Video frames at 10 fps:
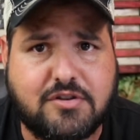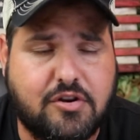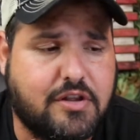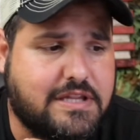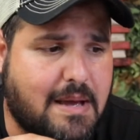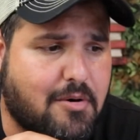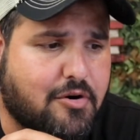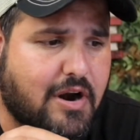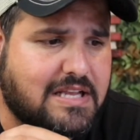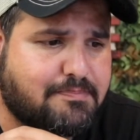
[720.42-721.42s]
some of the
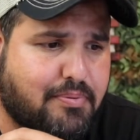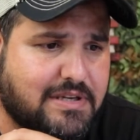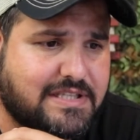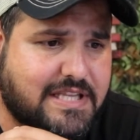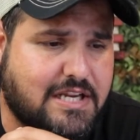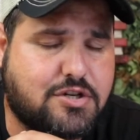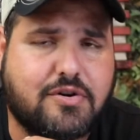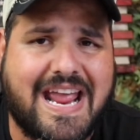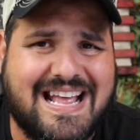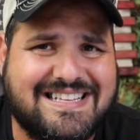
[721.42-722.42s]
Democrats presidential
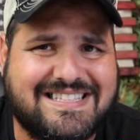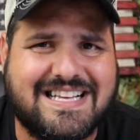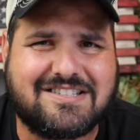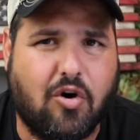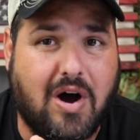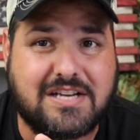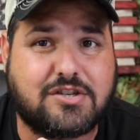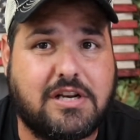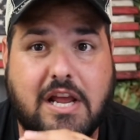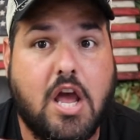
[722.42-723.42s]
candidates, or
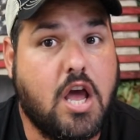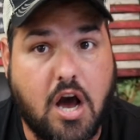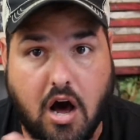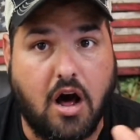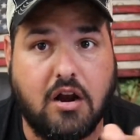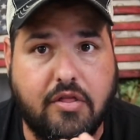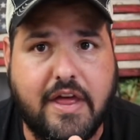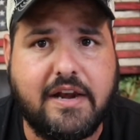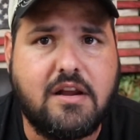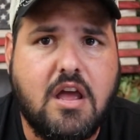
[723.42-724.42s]
actually all of
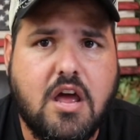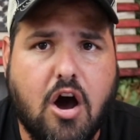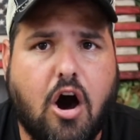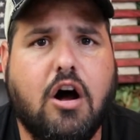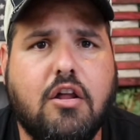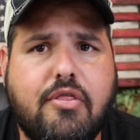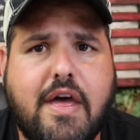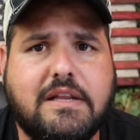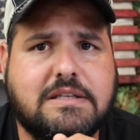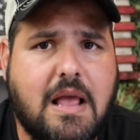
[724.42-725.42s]

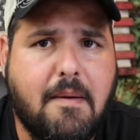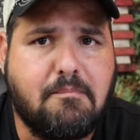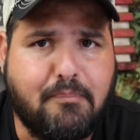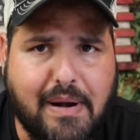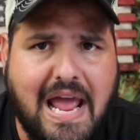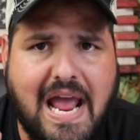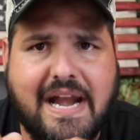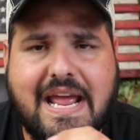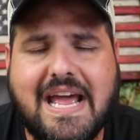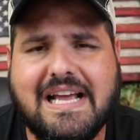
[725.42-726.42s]
them's
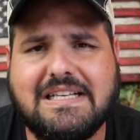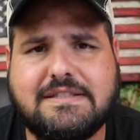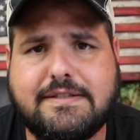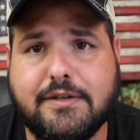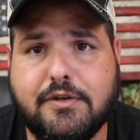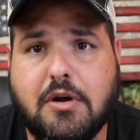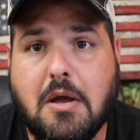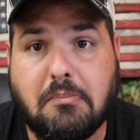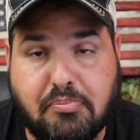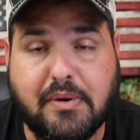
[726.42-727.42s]
plan is to
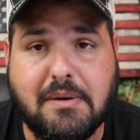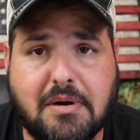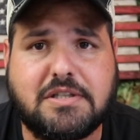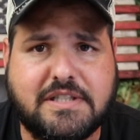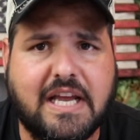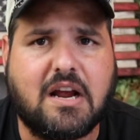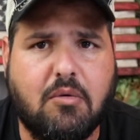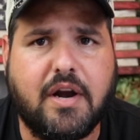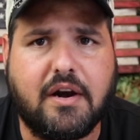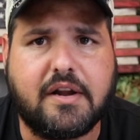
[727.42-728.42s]
pretty much take
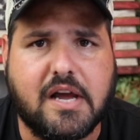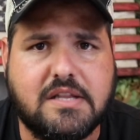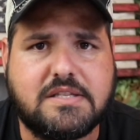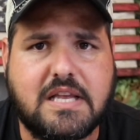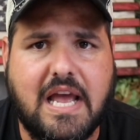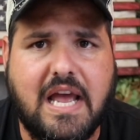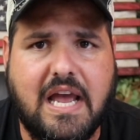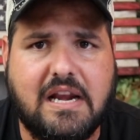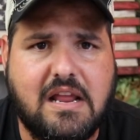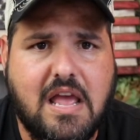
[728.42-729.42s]
away our guns.
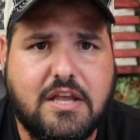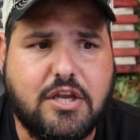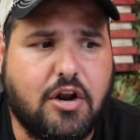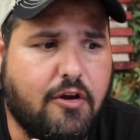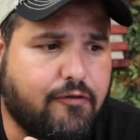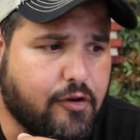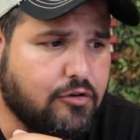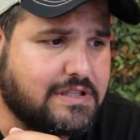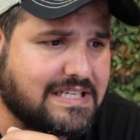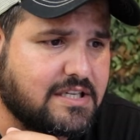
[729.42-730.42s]
And, you know, if
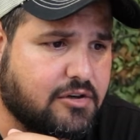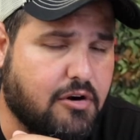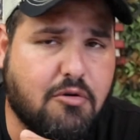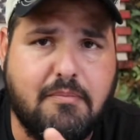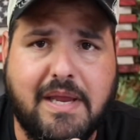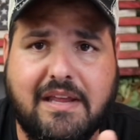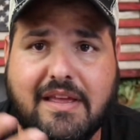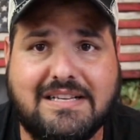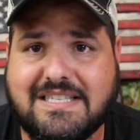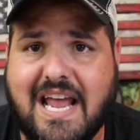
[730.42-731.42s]
you disagree with me,
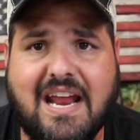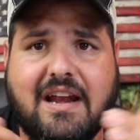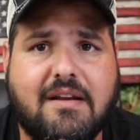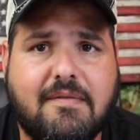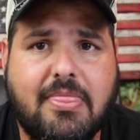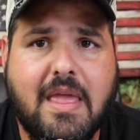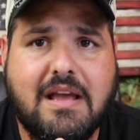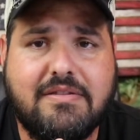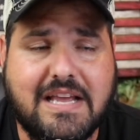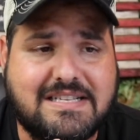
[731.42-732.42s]
they're saying it.
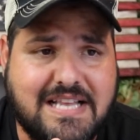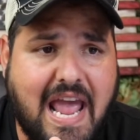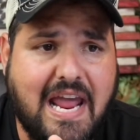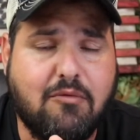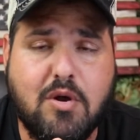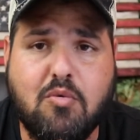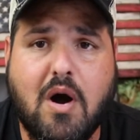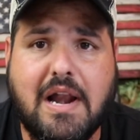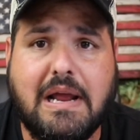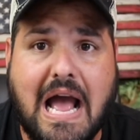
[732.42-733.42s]
They're saying we
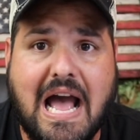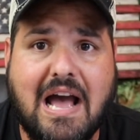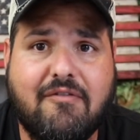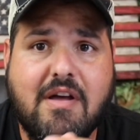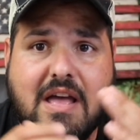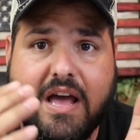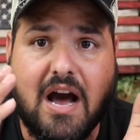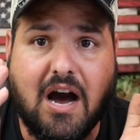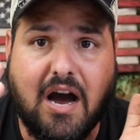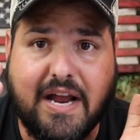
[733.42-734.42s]
want to have
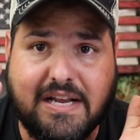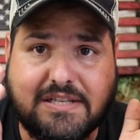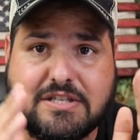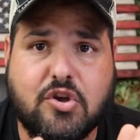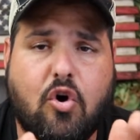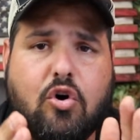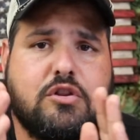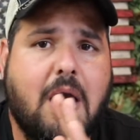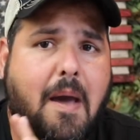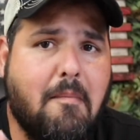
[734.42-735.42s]
an
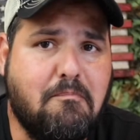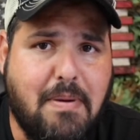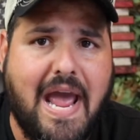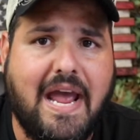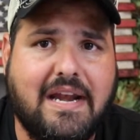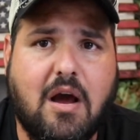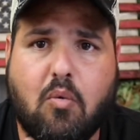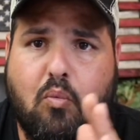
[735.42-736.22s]
assault ban,